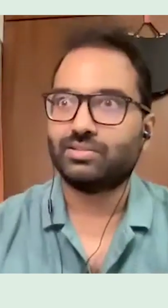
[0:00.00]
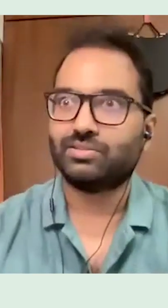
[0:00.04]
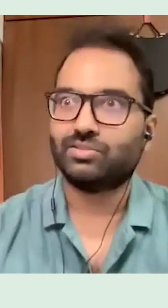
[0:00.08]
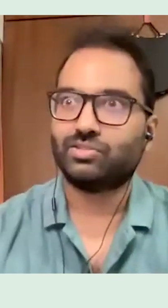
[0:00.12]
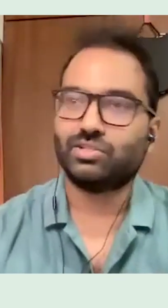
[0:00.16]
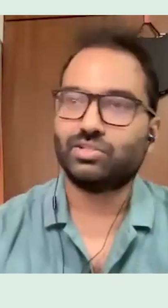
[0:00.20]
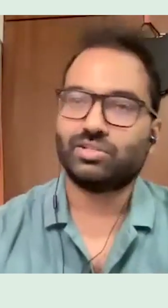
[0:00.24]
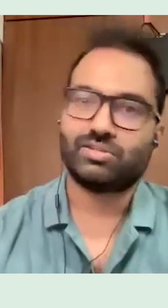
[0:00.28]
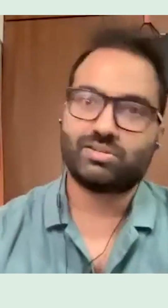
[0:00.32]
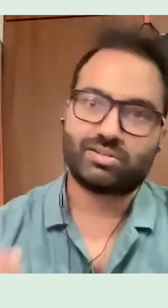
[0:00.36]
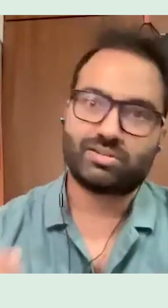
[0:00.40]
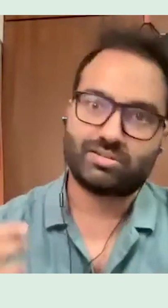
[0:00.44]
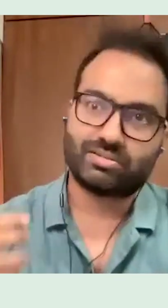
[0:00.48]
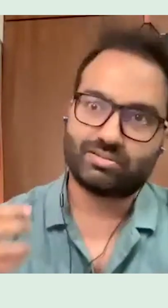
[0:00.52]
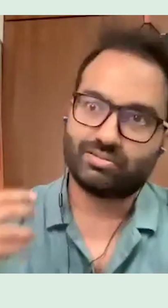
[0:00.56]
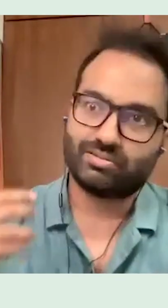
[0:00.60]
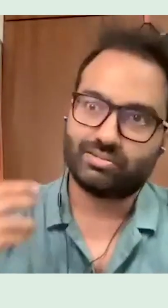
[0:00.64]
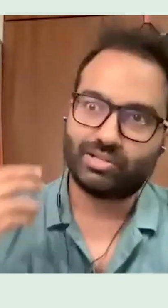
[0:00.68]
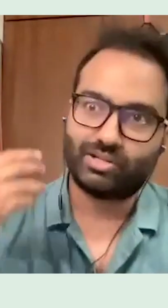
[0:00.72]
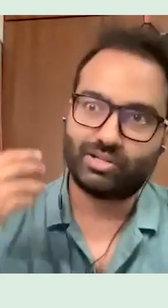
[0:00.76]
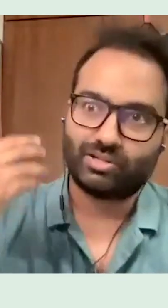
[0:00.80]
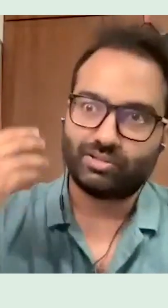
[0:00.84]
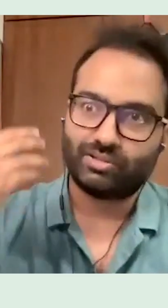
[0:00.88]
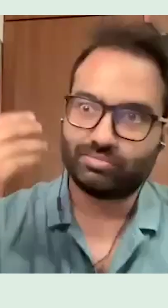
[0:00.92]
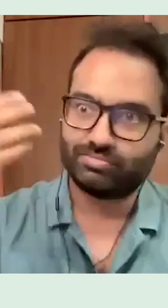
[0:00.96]
just,
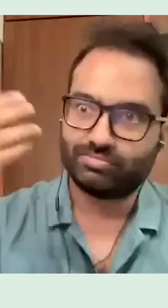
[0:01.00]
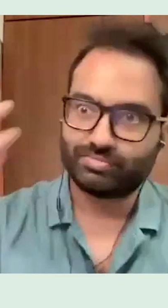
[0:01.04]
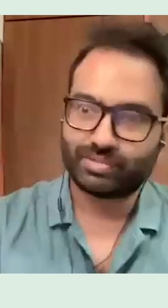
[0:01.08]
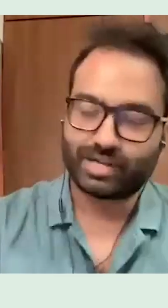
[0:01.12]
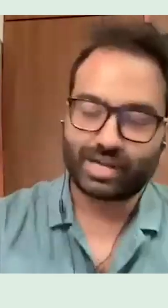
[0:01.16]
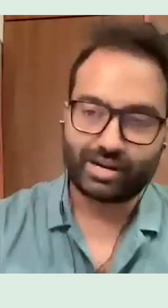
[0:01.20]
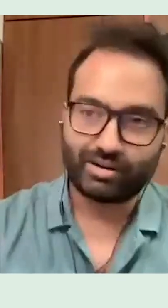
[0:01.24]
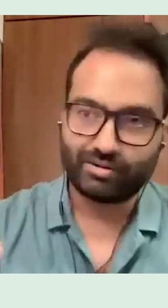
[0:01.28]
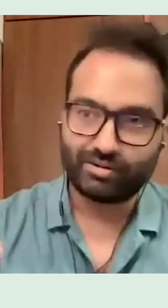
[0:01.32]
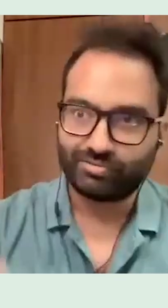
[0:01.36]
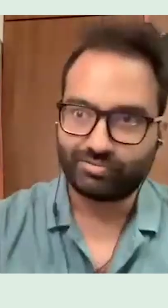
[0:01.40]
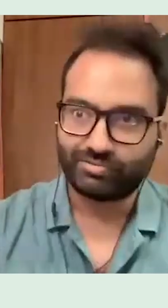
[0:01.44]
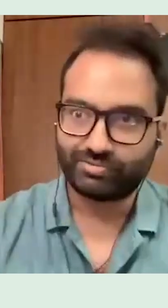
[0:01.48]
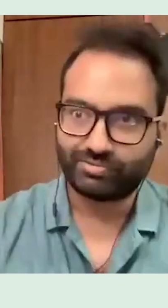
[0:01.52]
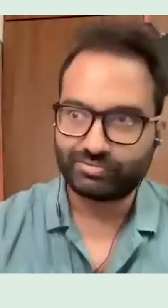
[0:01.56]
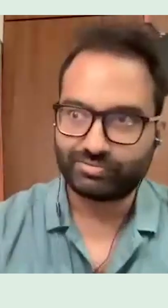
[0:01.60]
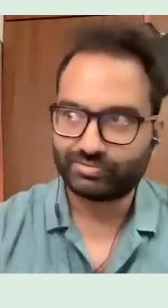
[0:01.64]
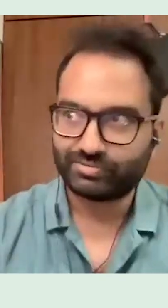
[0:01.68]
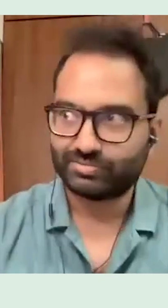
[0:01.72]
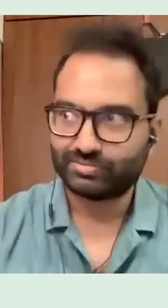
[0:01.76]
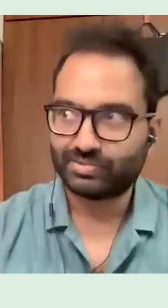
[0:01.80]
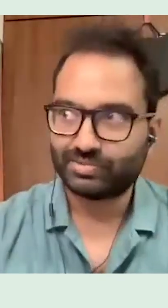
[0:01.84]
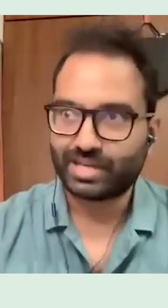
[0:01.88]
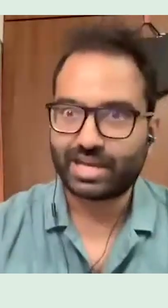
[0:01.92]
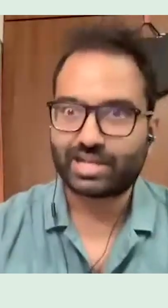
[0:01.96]
you know, kind of
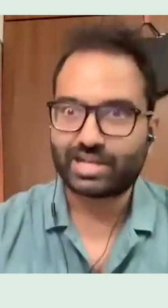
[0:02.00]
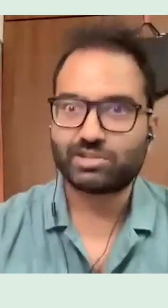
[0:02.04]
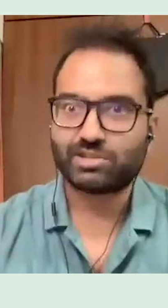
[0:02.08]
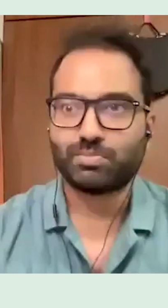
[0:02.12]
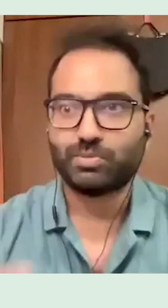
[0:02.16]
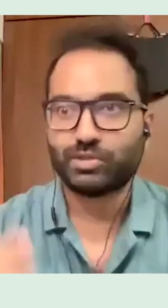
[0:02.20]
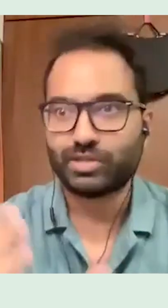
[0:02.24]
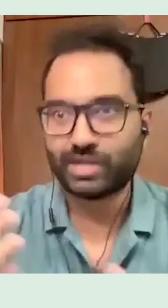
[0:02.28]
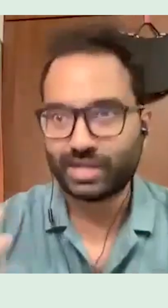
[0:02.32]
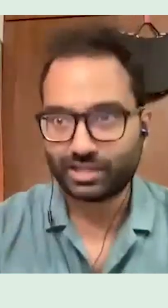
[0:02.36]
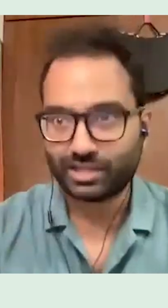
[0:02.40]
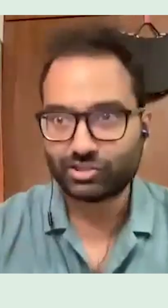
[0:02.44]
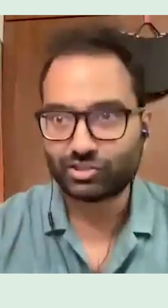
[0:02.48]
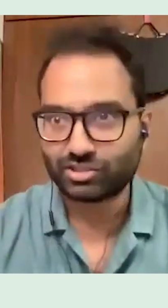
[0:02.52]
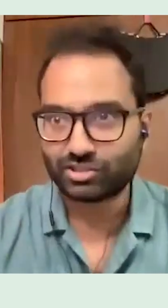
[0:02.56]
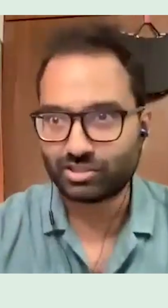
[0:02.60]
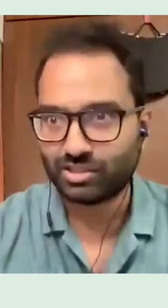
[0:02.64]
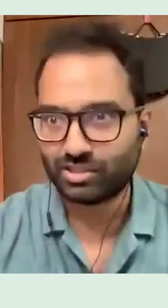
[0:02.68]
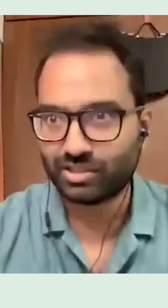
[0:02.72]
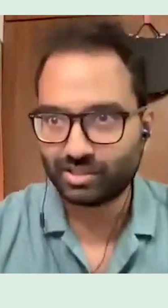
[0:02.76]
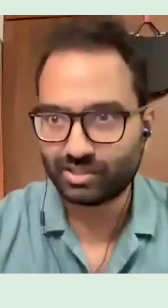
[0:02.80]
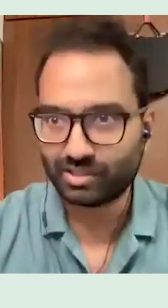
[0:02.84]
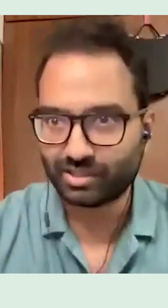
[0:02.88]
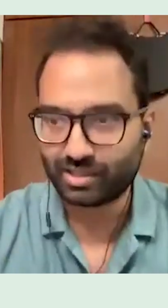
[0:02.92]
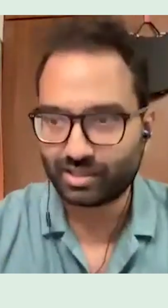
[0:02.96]

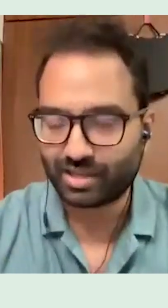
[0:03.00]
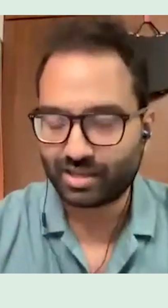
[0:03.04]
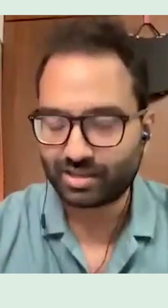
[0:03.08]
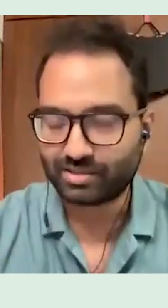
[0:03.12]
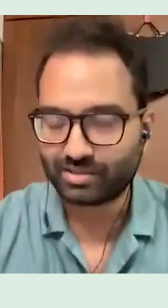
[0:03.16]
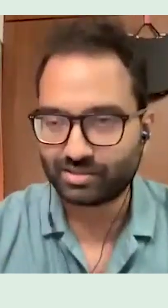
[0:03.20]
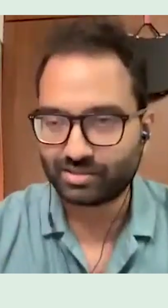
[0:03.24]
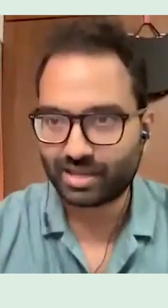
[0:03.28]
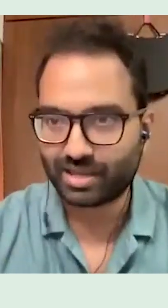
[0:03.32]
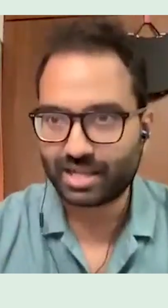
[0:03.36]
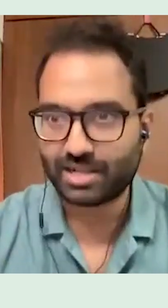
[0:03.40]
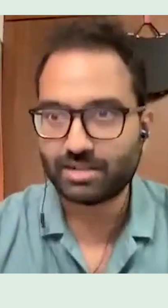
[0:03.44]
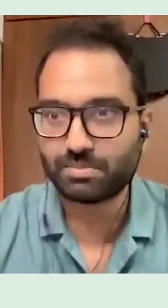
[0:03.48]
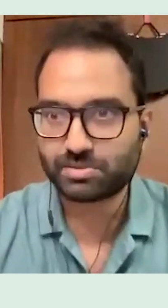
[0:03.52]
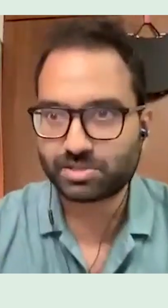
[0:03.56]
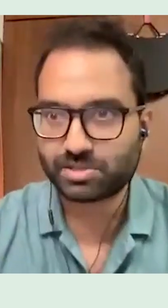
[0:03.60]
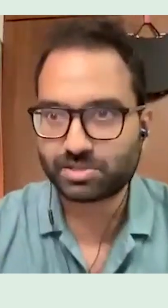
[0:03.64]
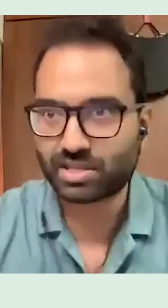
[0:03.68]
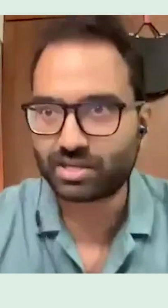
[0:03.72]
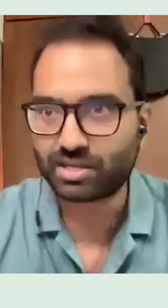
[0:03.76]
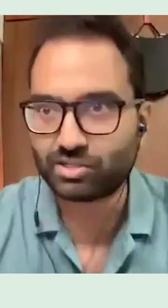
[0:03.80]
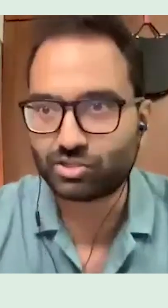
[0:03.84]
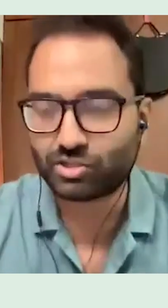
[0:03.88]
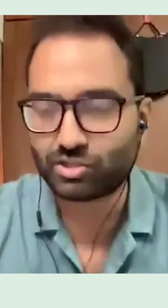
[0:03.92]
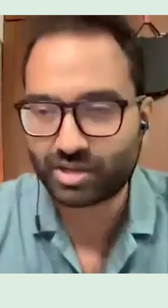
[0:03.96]
exponentially helps
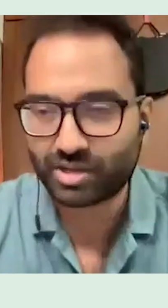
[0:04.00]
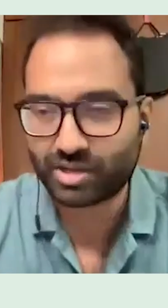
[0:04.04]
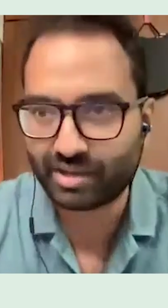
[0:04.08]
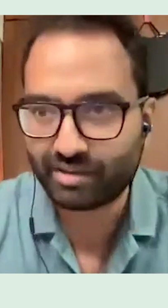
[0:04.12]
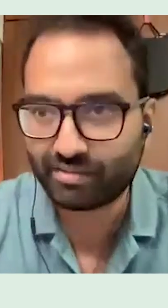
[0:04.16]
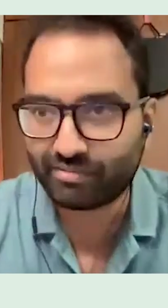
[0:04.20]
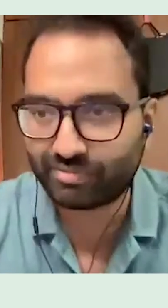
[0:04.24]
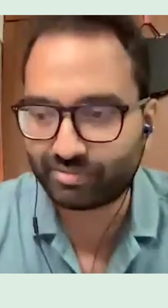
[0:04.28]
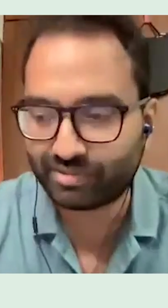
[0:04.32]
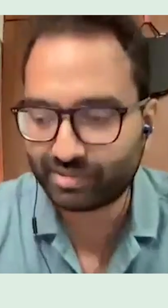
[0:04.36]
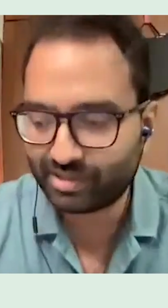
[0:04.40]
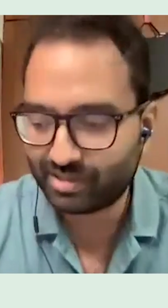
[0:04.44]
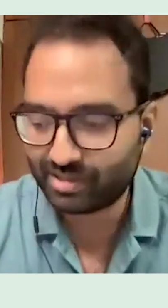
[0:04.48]
that drive.